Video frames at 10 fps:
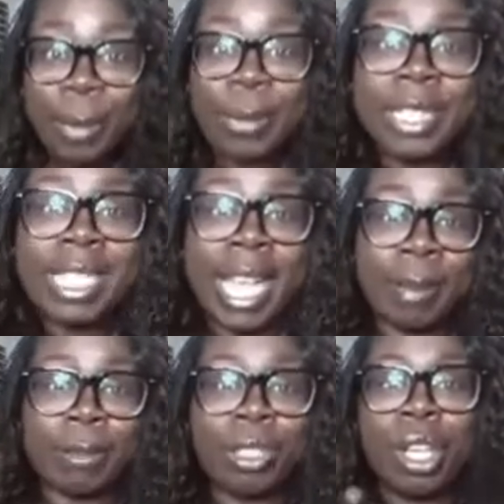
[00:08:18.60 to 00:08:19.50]
I was
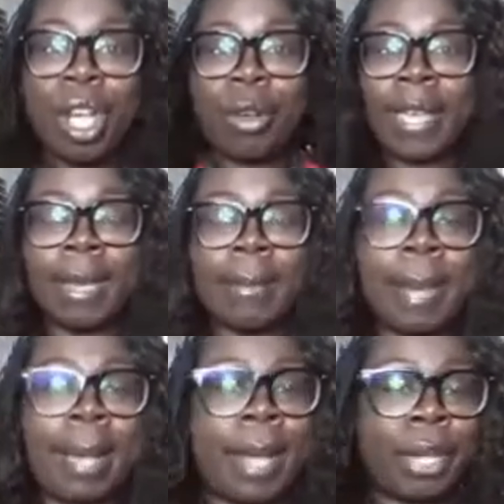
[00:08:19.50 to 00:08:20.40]
able to go
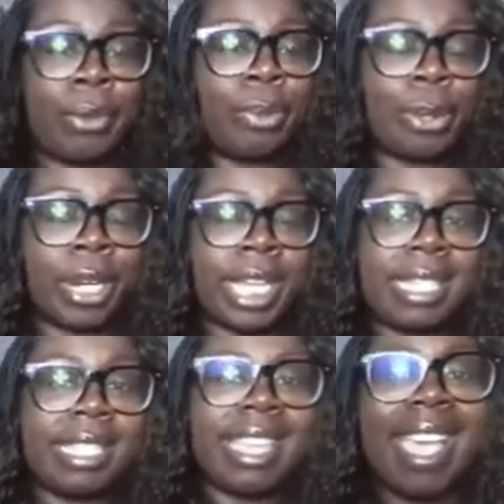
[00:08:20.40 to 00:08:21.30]
get my micro
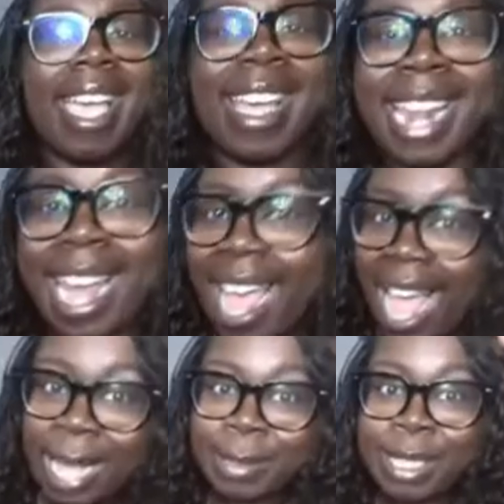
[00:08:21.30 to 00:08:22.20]
braids and
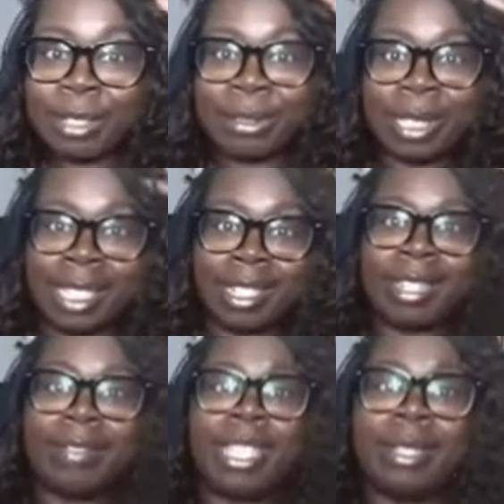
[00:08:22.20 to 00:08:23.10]
I absolutely
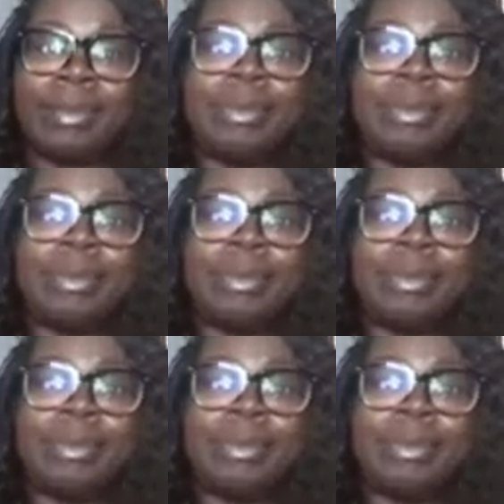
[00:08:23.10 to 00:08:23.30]
love